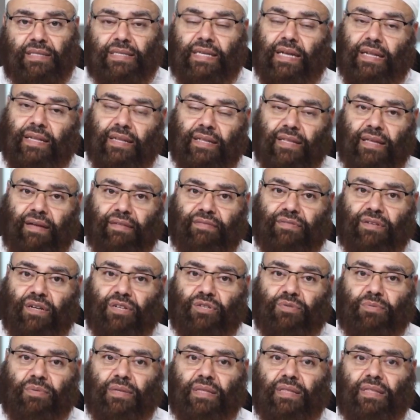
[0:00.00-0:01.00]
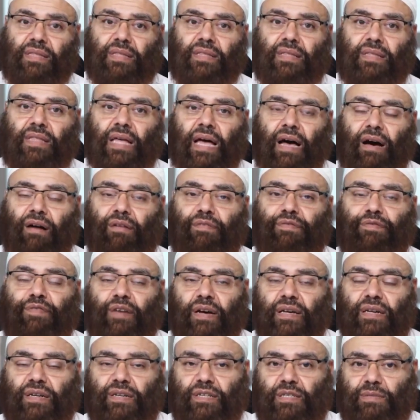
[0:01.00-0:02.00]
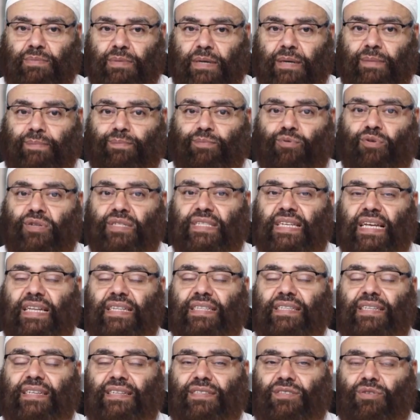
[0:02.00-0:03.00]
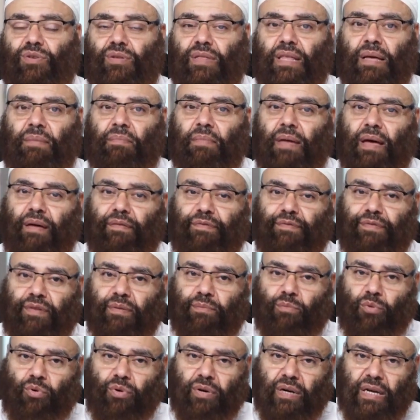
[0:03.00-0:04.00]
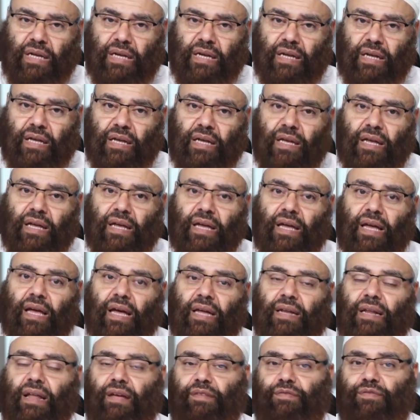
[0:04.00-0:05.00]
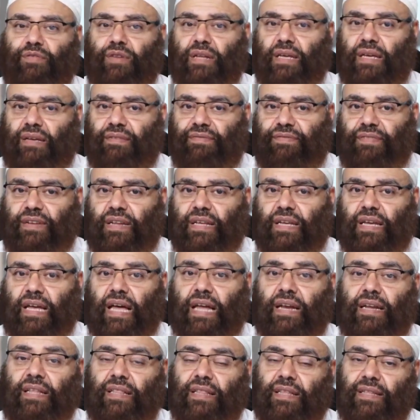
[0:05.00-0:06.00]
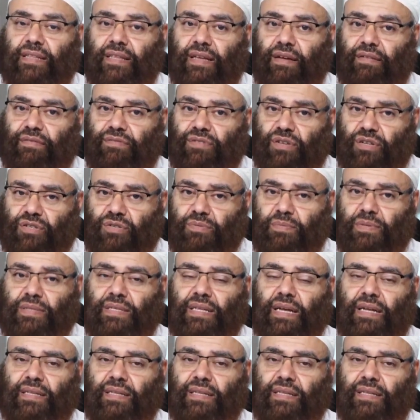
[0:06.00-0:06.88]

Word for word: till the day of judgment the hellfire is being presented to them every morning and every evening and in the day of judgment